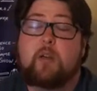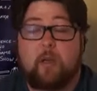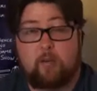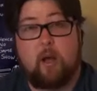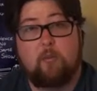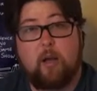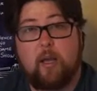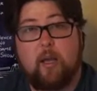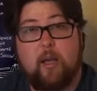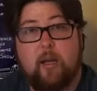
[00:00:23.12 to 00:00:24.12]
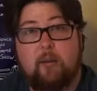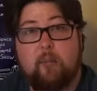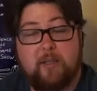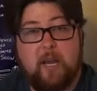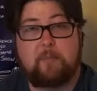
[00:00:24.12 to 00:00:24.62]
and about
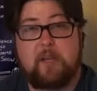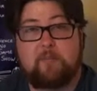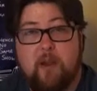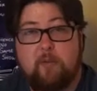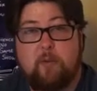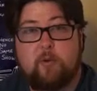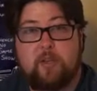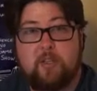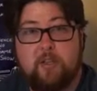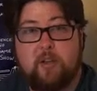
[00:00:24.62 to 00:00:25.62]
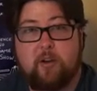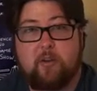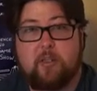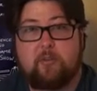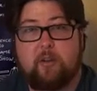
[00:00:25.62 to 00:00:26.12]
my top 10 favorite movies of the year
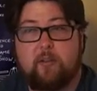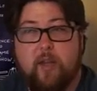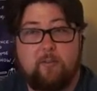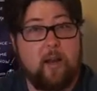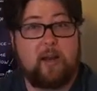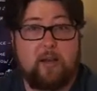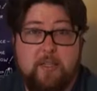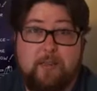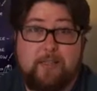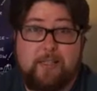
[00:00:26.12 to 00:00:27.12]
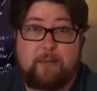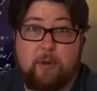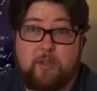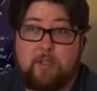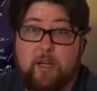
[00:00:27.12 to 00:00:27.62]
and stuff like that, but I still haven't seen a
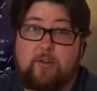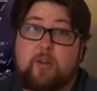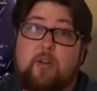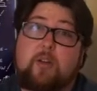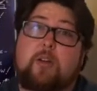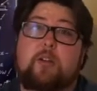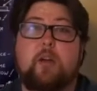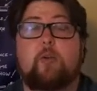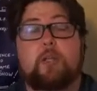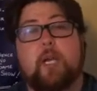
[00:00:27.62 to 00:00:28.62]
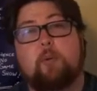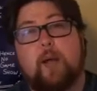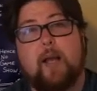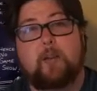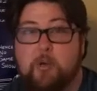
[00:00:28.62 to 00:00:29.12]
bunch of stuff. So once again, we're
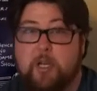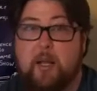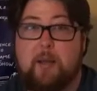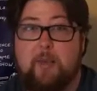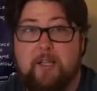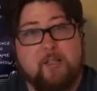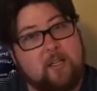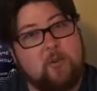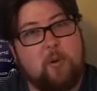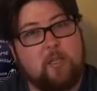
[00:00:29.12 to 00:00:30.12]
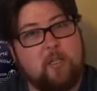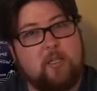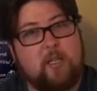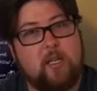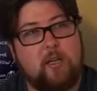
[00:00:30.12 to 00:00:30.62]
back to shit I missed in
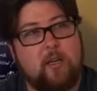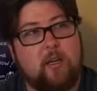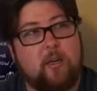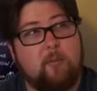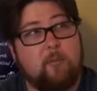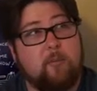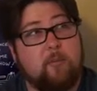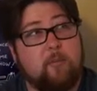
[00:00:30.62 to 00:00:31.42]
2016. On